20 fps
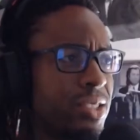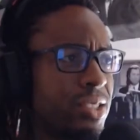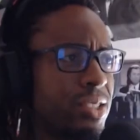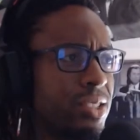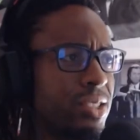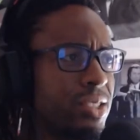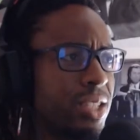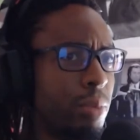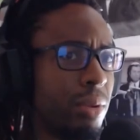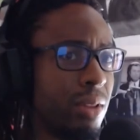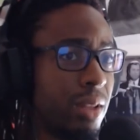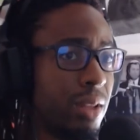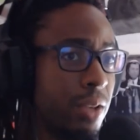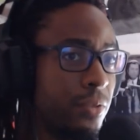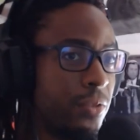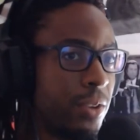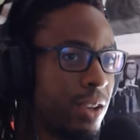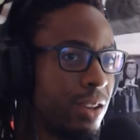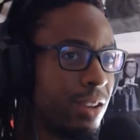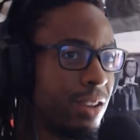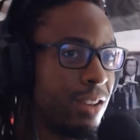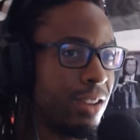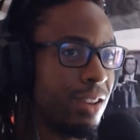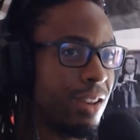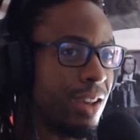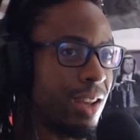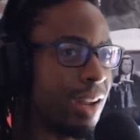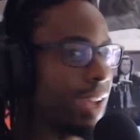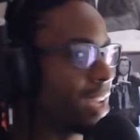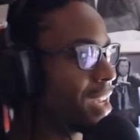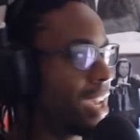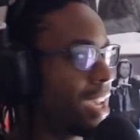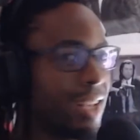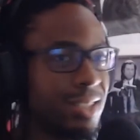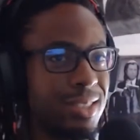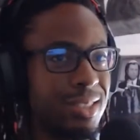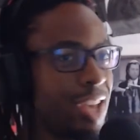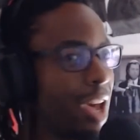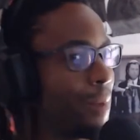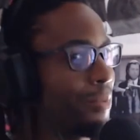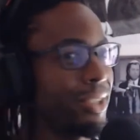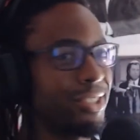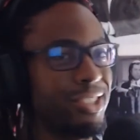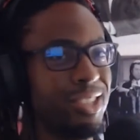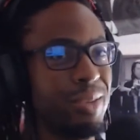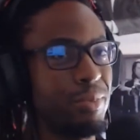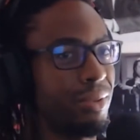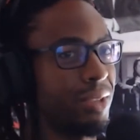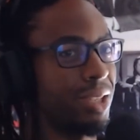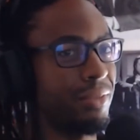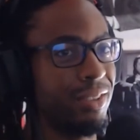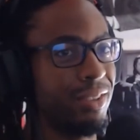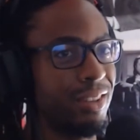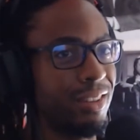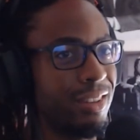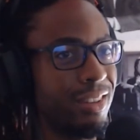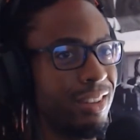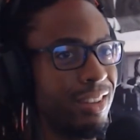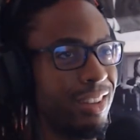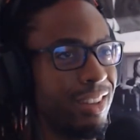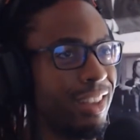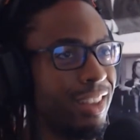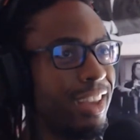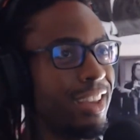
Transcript: to Polyphia, and I can't stop listening to Polyphia. Like